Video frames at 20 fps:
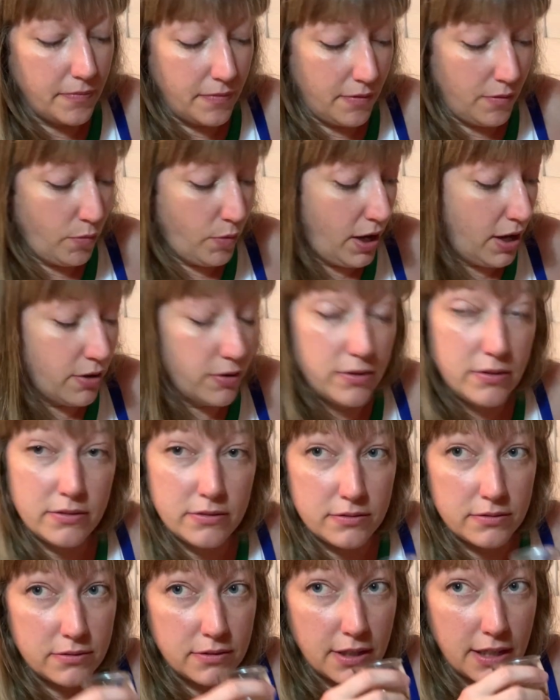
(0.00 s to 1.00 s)
Wow,
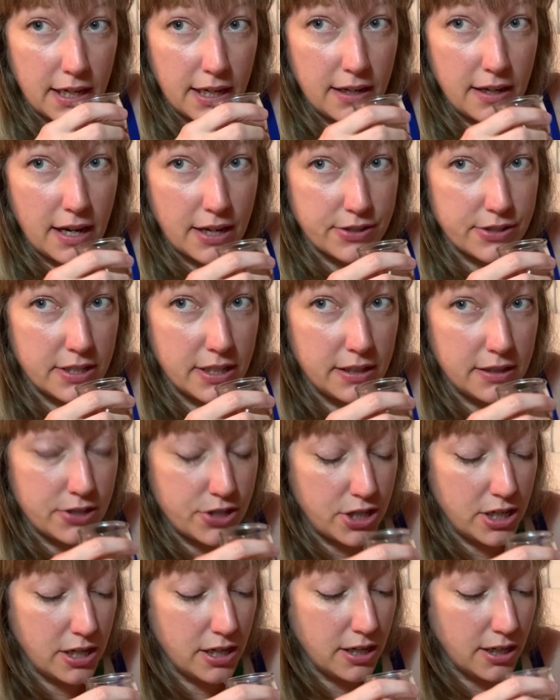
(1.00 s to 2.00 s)
and I accidentally
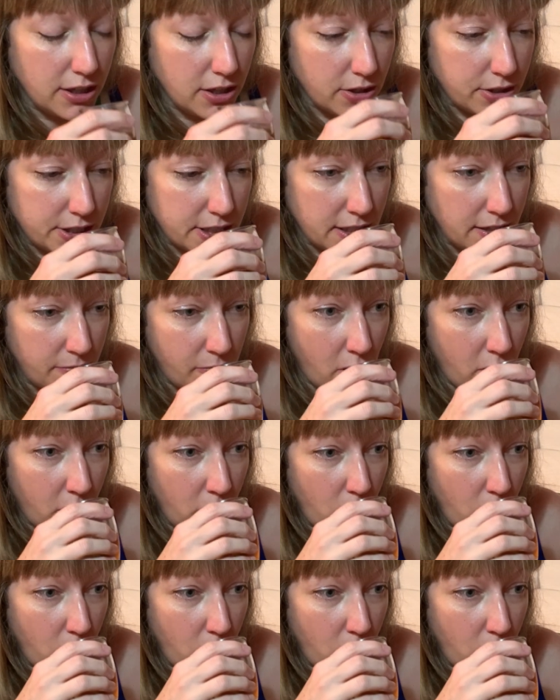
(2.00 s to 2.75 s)
cheated and looked, and I'm wrong.